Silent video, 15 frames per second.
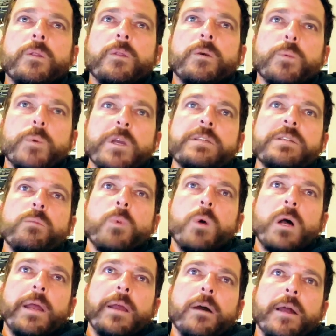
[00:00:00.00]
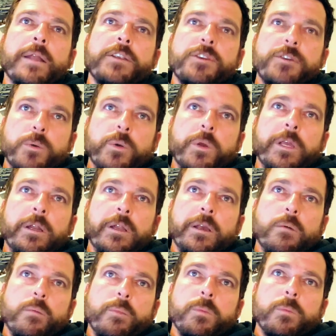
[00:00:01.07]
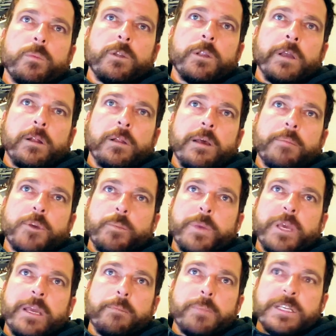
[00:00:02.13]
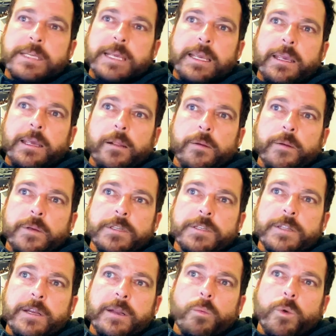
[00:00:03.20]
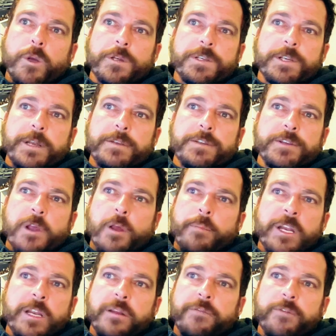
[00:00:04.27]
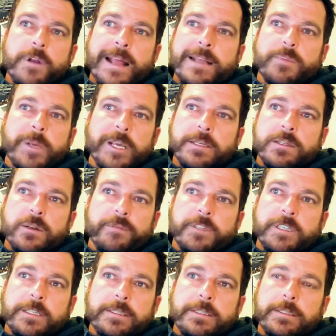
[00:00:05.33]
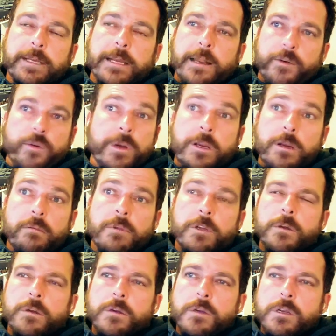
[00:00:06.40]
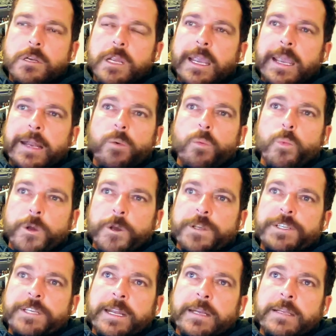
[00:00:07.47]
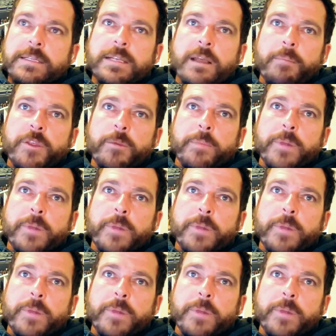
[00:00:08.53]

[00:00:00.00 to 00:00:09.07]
reason why I joined LWB in particular is that it works in so many different aspects of this country, and it works in some of the